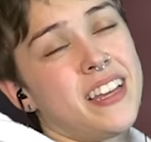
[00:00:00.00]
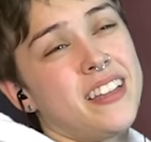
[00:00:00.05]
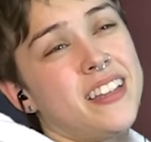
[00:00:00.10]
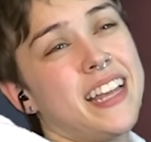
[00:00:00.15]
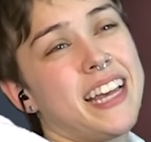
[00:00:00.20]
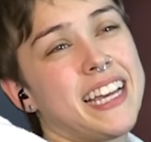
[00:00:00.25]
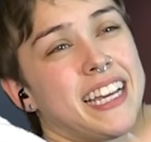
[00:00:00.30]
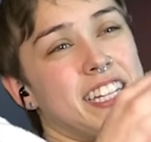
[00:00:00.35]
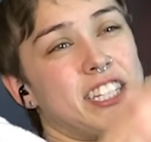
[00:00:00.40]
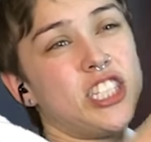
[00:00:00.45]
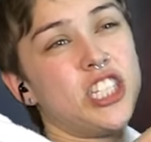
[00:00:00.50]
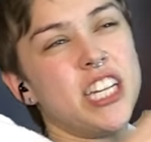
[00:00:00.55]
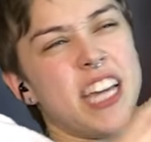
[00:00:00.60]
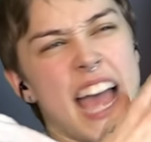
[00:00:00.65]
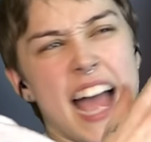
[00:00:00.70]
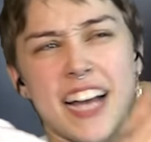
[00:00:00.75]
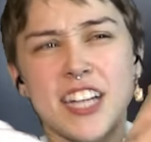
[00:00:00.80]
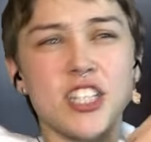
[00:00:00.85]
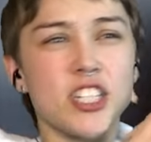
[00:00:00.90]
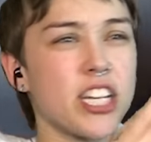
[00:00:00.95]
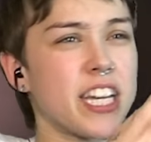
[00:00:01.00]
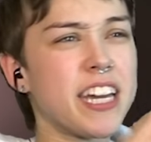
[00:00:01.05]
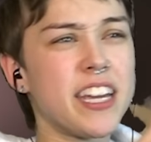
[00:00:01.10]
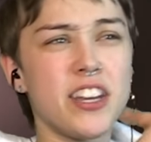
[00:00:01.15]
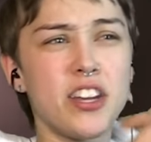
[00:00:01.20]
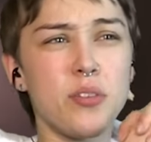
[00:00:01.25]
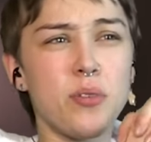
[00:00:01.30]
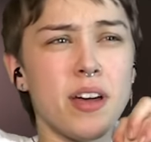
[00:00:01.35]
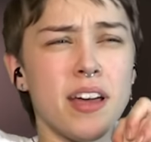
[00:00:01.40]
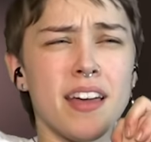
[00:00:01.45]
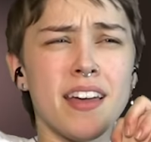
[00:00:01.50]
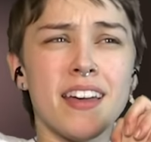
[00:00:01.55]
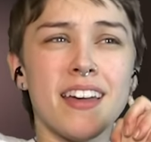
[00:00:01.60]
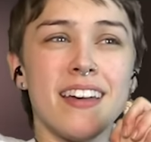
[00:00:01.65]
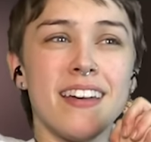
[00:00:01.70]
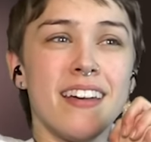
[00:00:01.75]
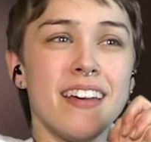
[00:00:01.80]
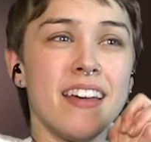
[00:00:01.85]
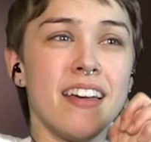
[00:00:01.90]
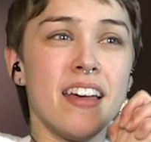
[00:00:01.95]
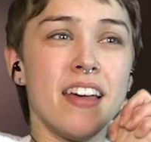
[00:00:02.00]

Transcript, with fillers: Like, is she actually into it?